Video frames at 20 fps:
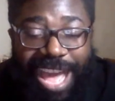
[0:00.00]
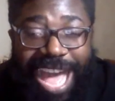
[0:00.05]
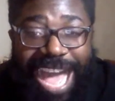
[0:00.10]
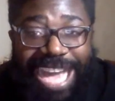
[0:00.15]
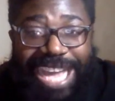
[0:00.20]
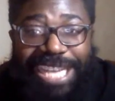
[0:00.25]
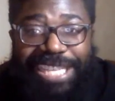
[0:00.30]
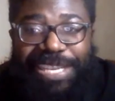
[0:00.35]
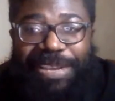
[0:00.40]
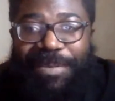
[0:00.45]
I
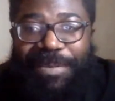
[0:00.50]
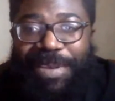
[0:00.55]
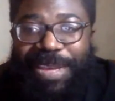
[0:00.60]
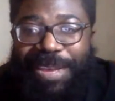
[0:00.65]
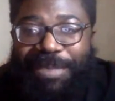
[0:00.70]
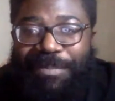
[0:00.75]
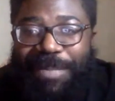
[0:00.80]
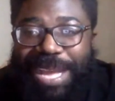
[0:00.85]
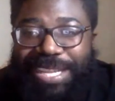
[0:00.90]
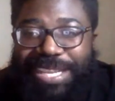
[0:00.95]
guess
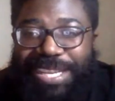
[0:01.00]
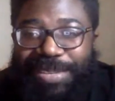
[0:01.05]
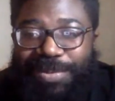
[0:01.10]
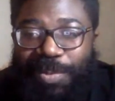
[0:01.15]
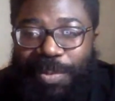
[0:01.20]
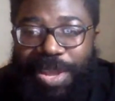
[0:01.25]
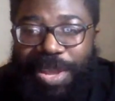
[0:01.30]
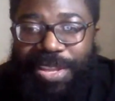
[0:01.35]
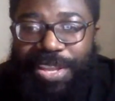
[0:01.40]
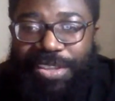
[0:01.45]
it matters
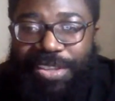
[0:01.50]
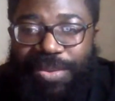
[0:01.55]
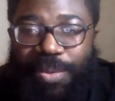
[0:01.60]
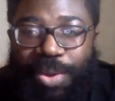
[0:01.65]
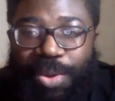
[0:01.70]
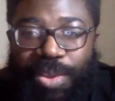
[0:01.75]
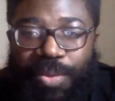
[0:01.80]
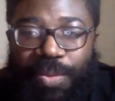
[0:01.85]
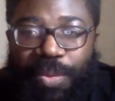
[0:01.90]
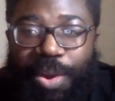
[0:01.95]
in terms of
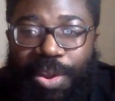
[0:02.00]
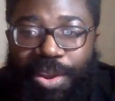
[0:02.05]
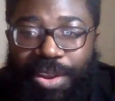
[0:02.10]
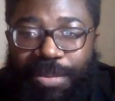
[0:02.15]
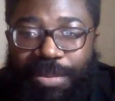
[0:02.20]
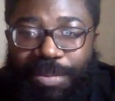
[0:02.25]
what you want.